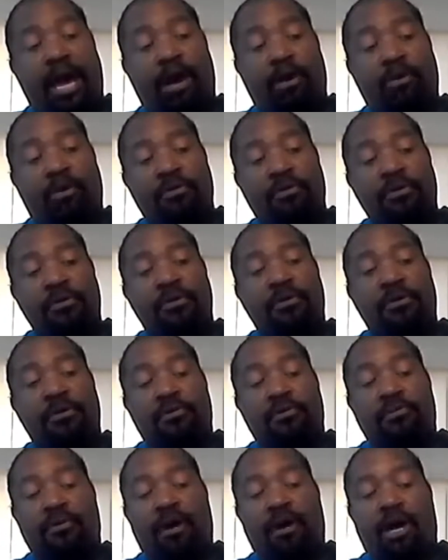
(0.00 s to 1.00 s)
Now,
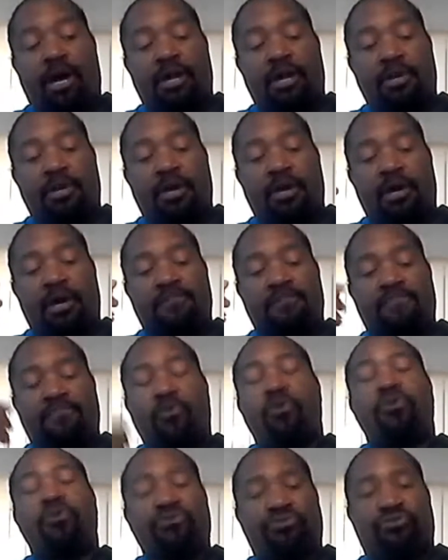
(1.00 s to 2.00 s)
on a
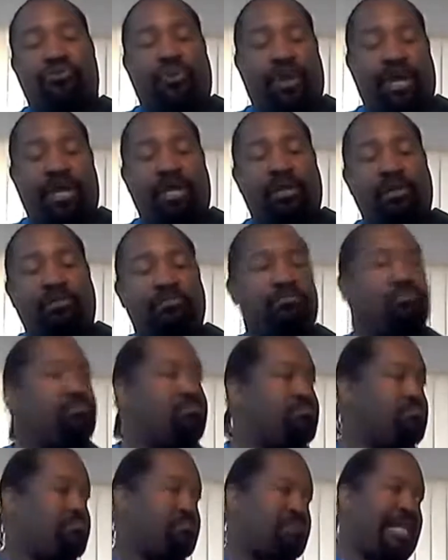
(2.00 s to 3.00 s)
4 string
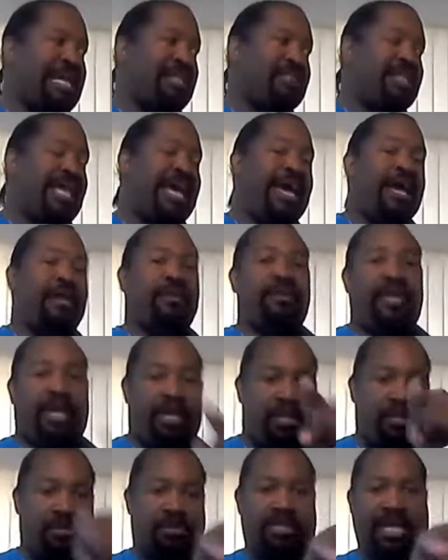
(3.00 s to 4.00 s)
like that,
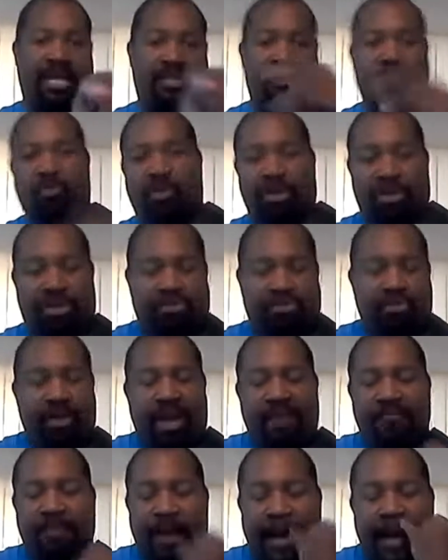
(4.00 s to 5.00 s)
and like the one
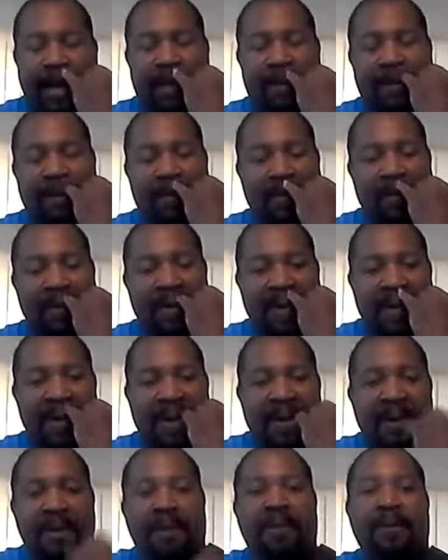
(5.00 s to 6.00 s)
that you have behind you,
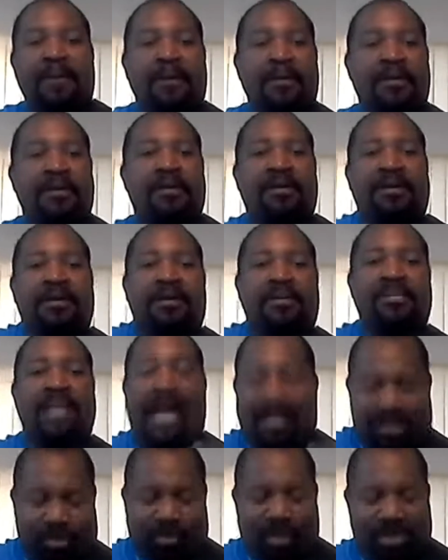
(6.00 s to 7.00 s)

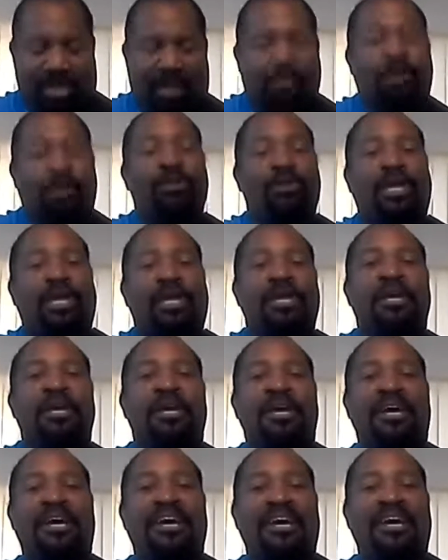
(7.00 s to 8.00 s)
not the one that I'm holding,